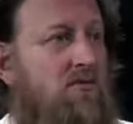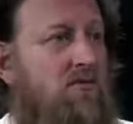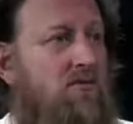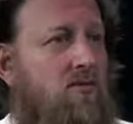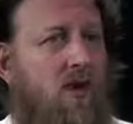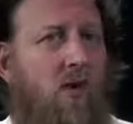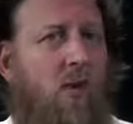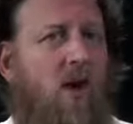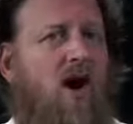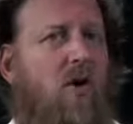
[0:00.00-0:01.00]
You know,
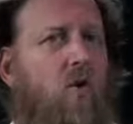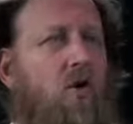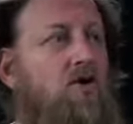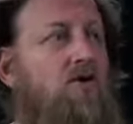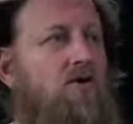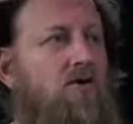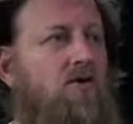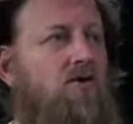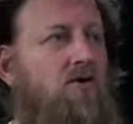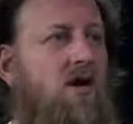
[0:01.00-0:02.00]
why would you
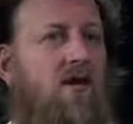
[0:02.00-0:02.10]
use?